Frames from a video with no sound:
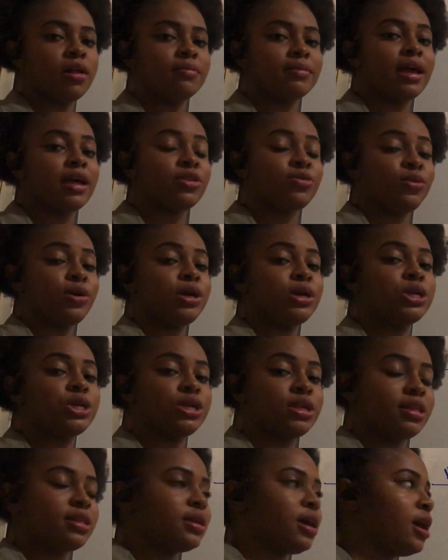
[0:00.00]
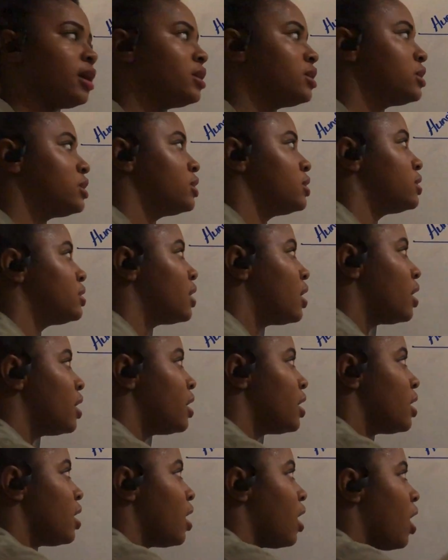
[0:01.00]
That's where you should start. You should
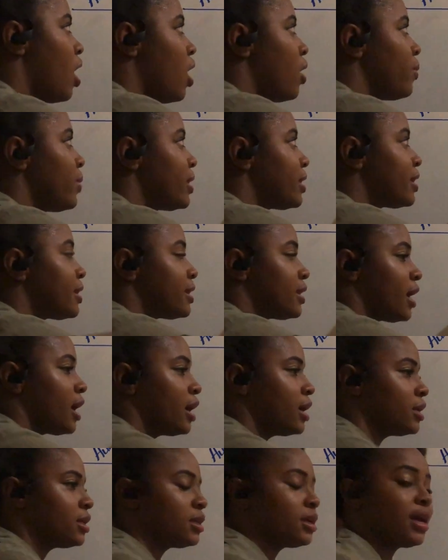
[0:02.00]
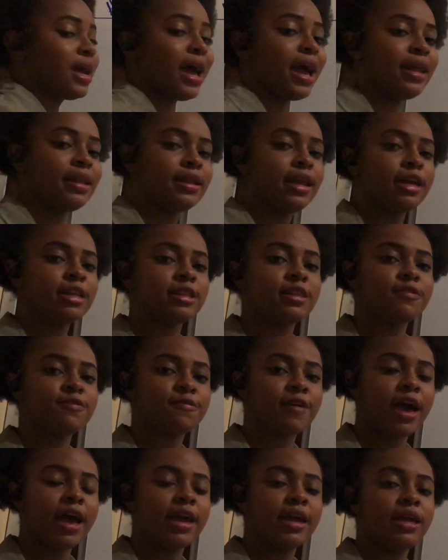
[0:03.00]
always start
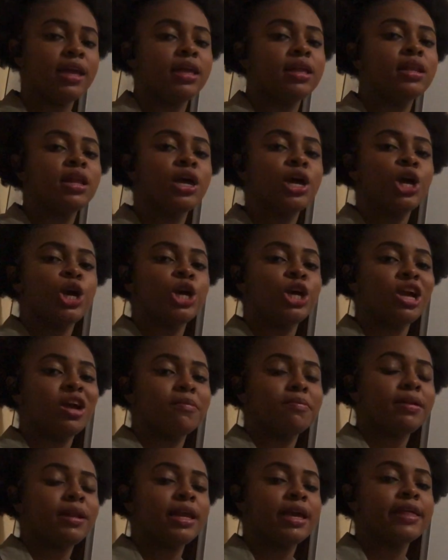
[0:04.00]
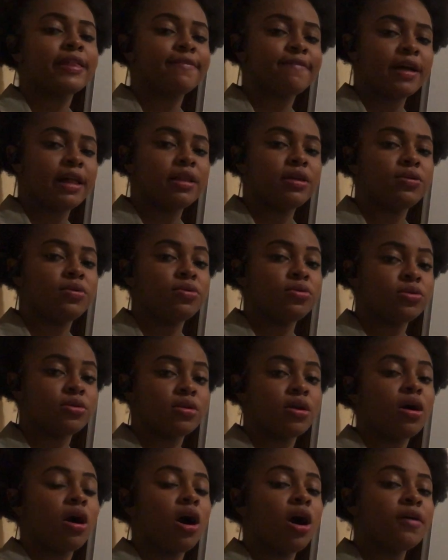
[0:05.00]
identifying your place values
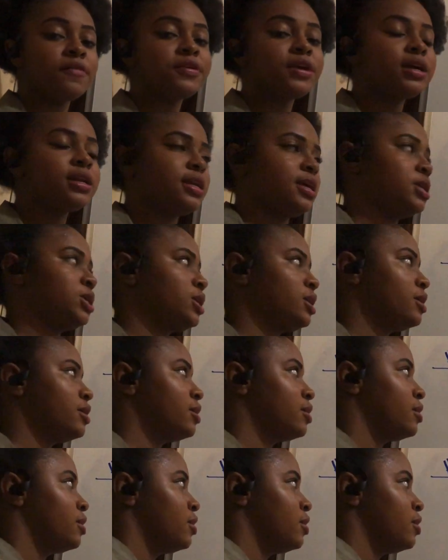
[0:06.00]
of your digits